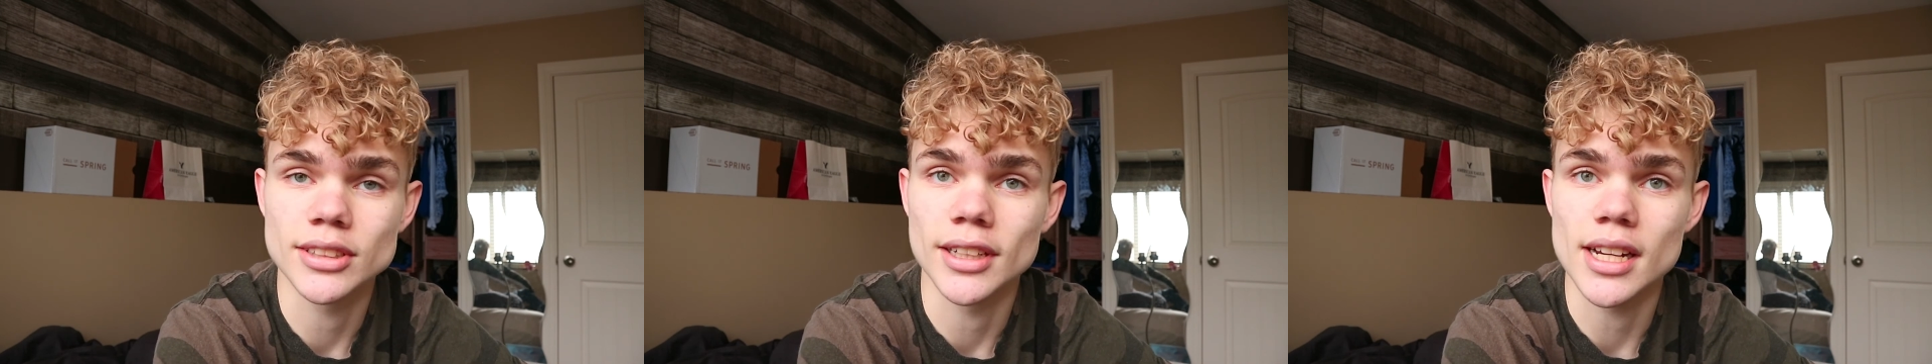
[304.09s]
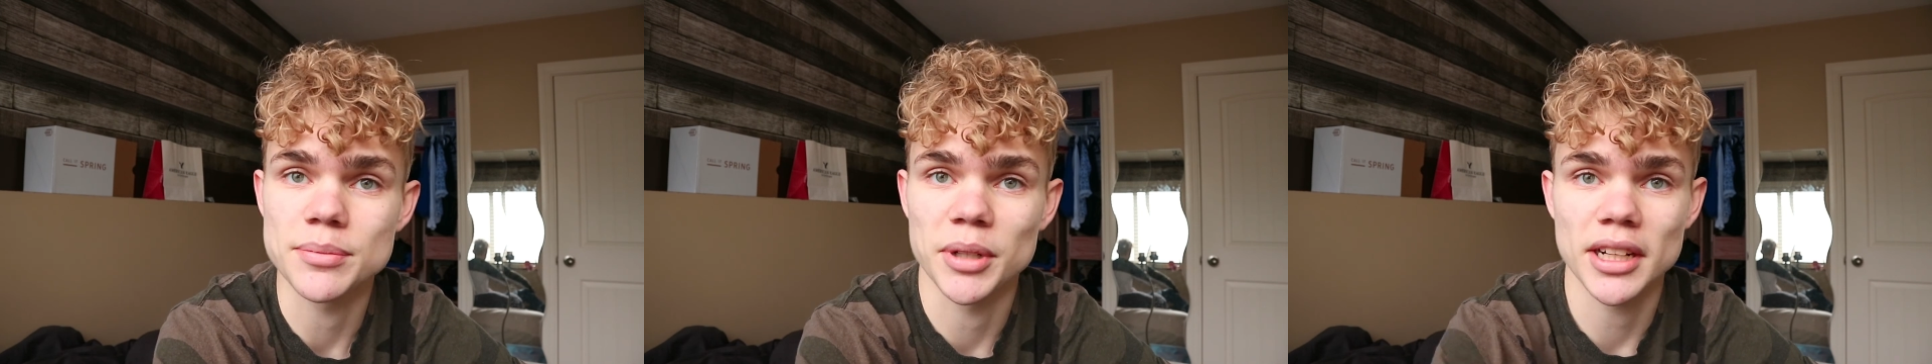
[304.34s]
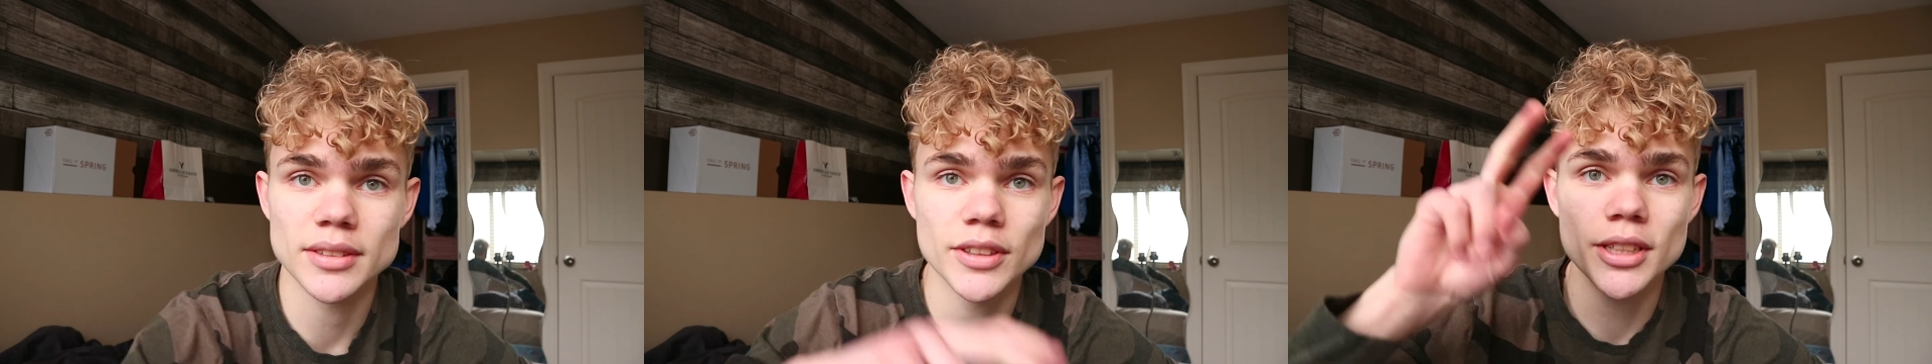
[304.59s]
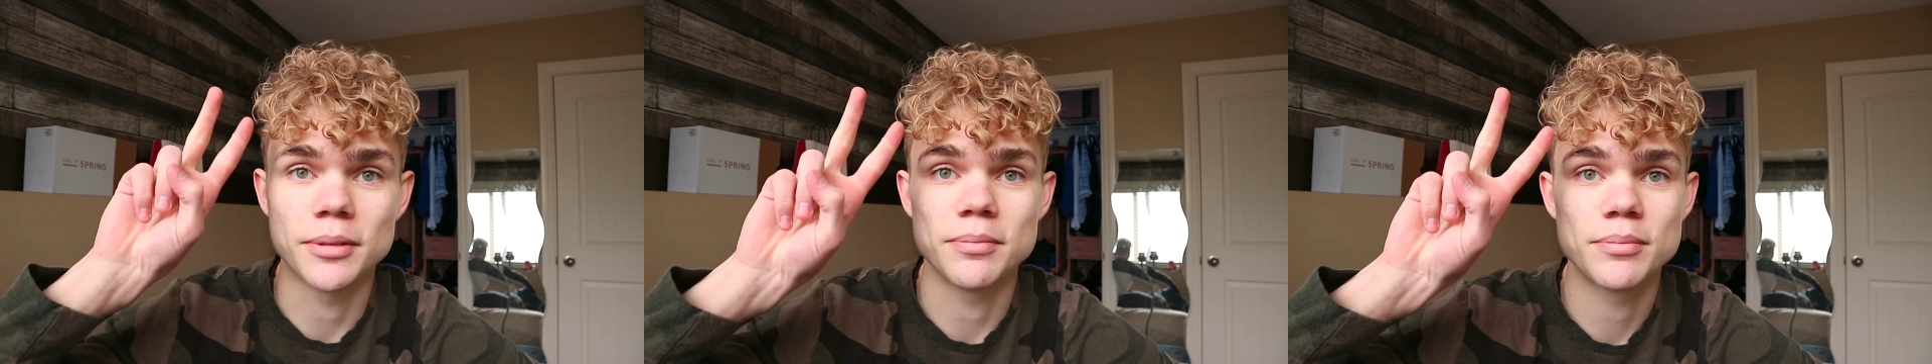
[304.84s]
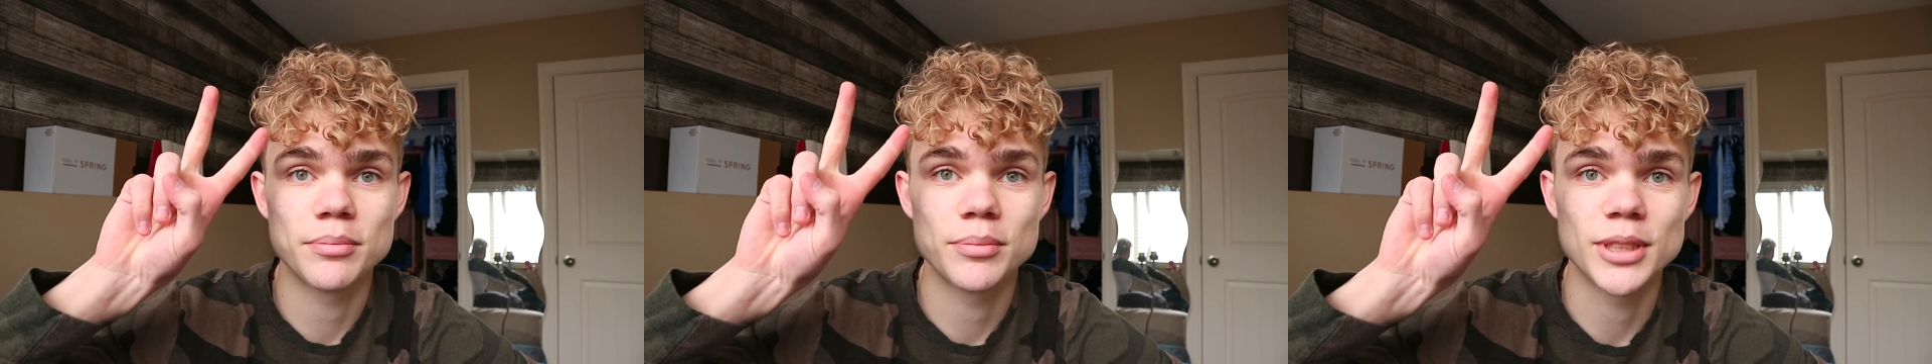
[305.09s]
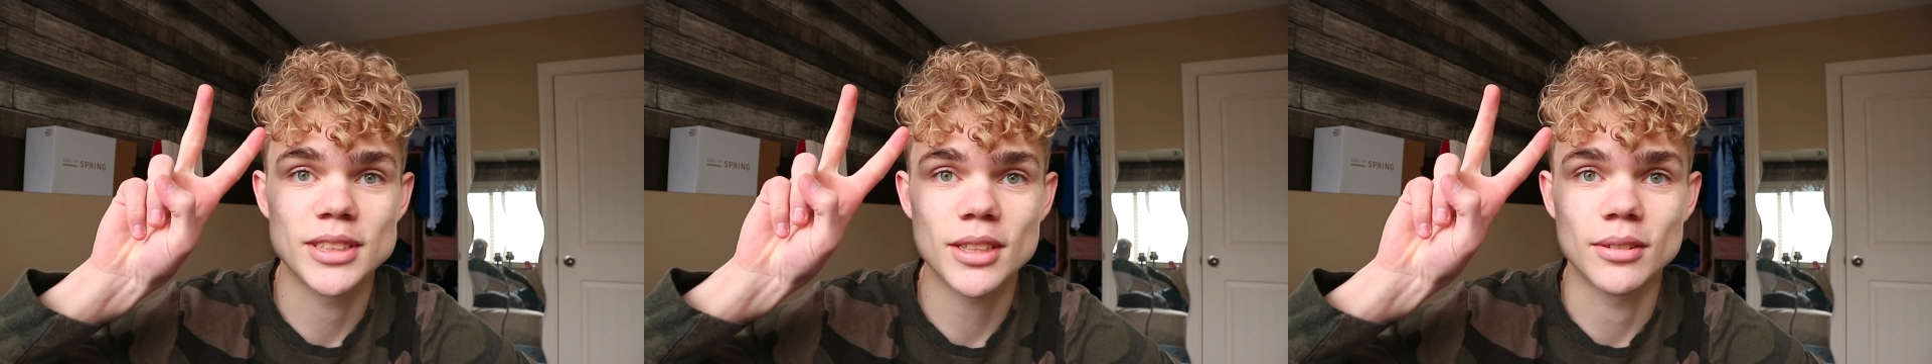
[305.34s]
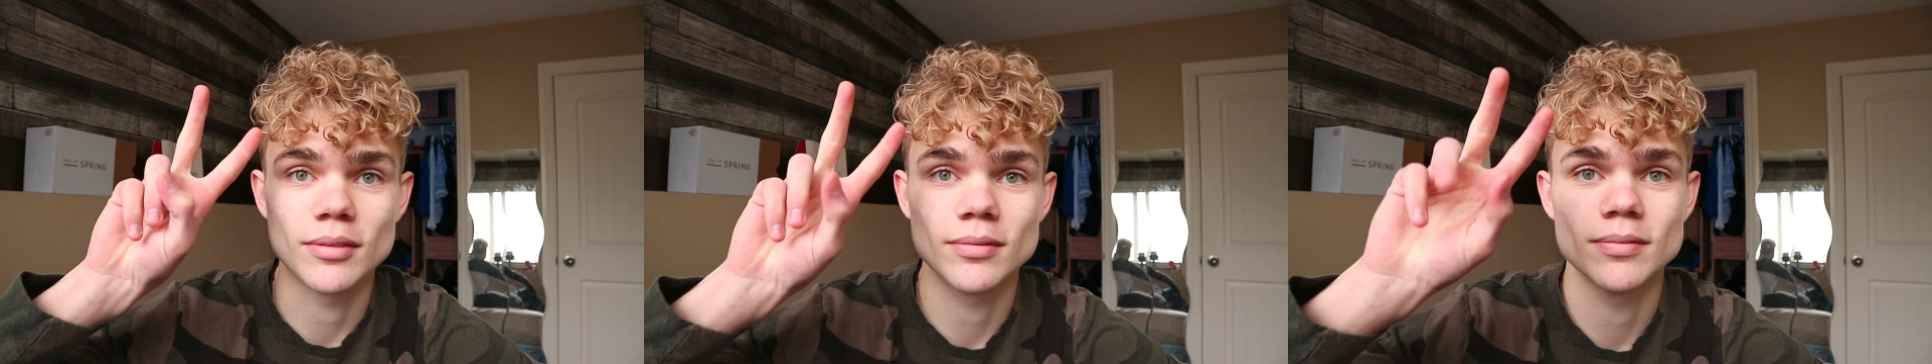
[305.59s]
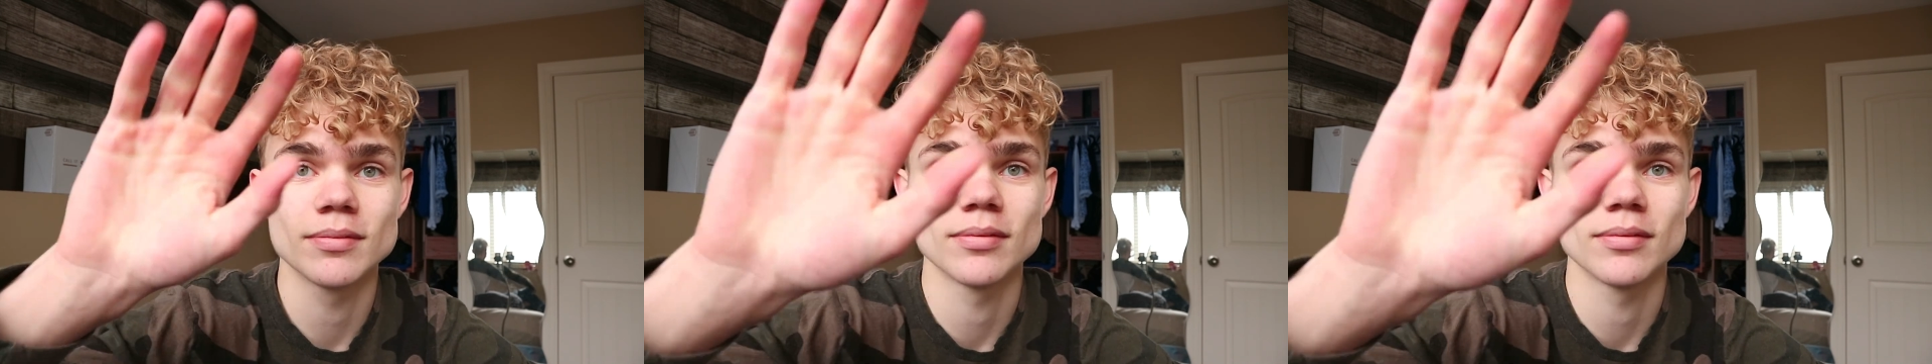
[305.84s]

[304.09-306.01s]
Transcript: see you guys in my next video. Peace out.